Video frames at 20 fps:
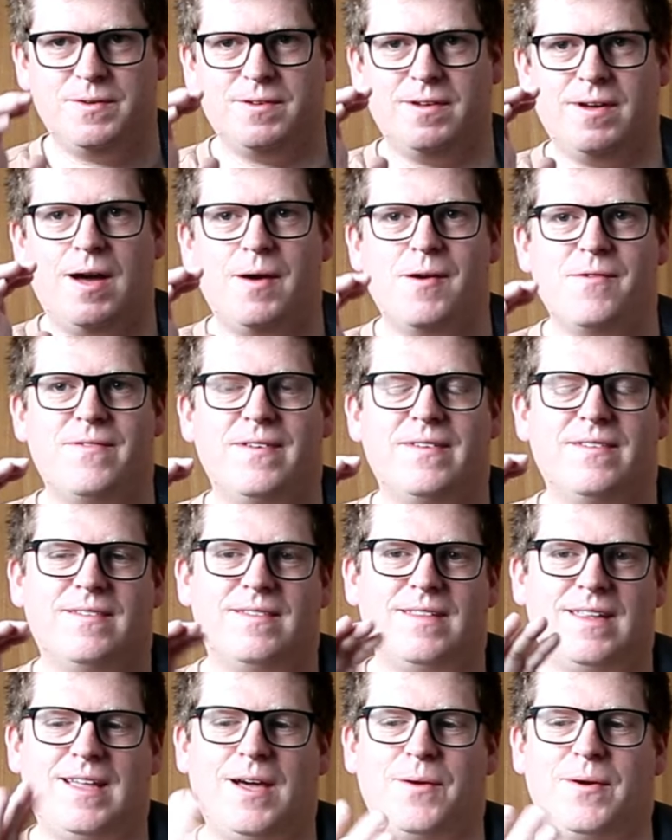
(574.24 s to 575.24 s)
got
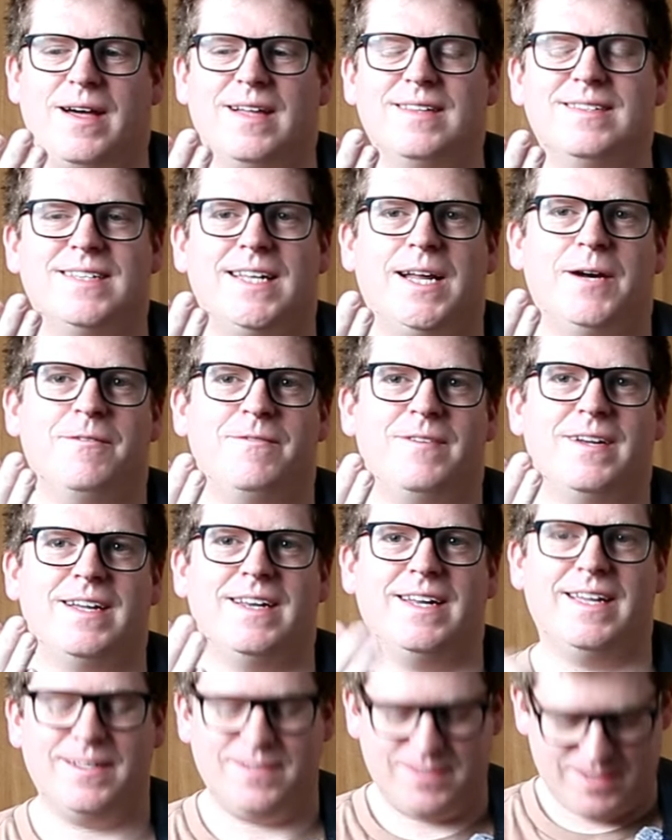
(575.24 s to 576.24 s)
our hands and our
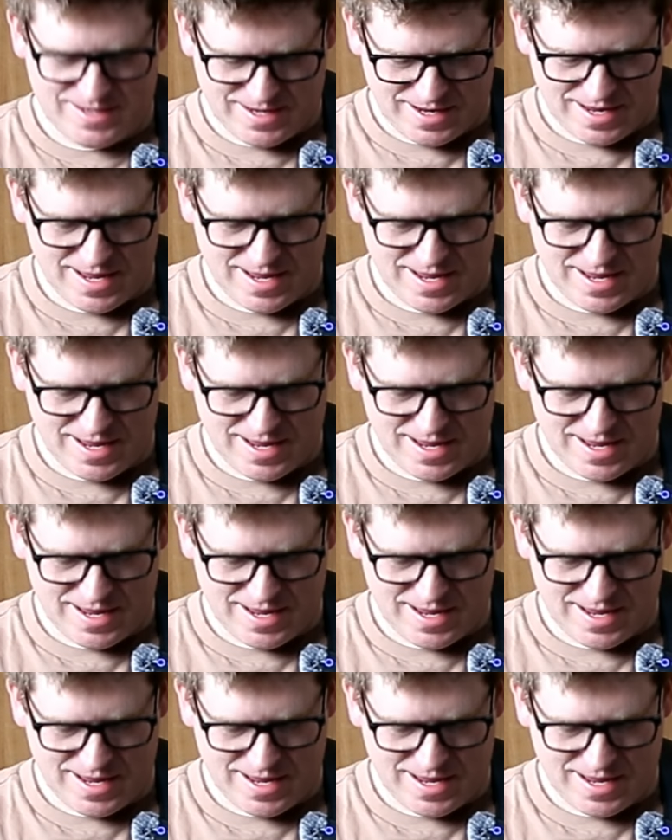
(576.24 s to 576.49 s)
fingernails.